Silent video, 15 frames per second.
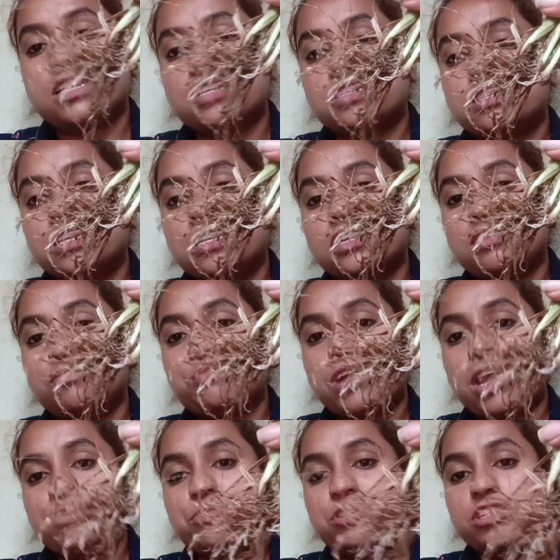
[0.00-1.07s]
a single
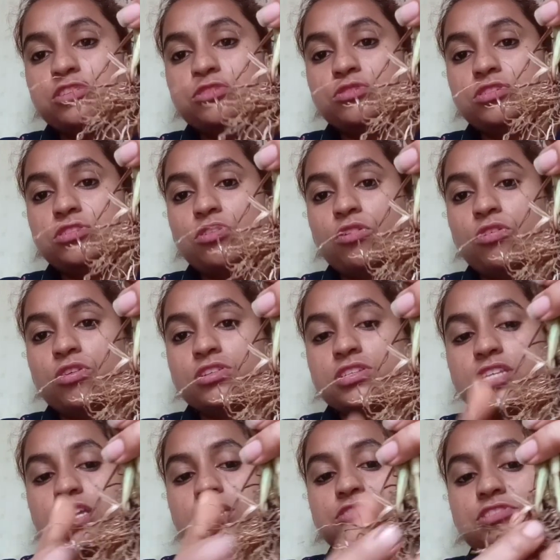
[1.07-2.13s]
primary root or
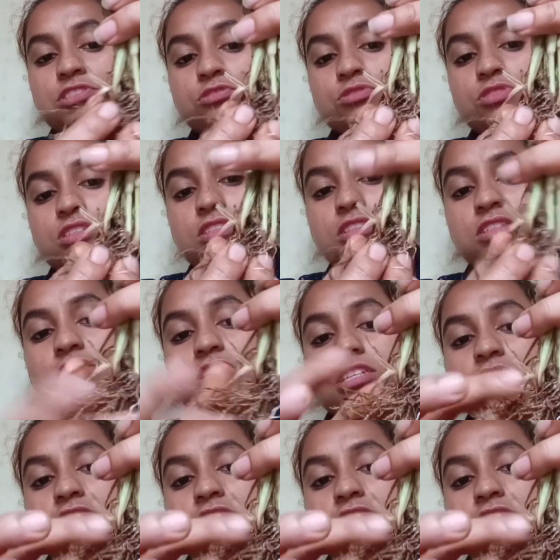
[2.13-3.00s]
secondary roots. These are